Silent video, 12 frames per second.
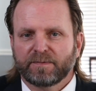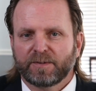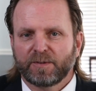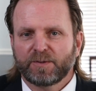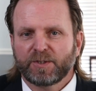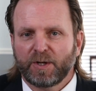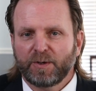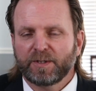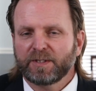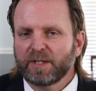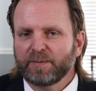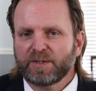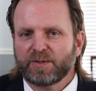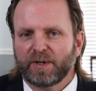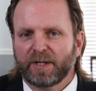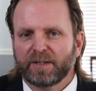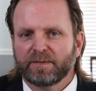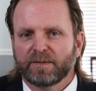you've shown and
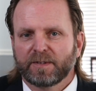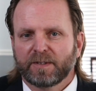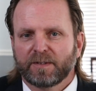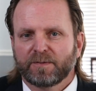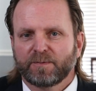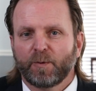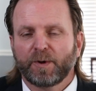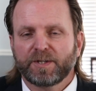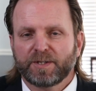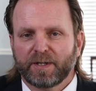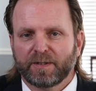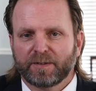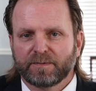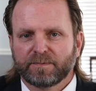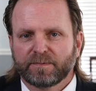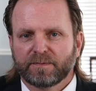demonstrated for each other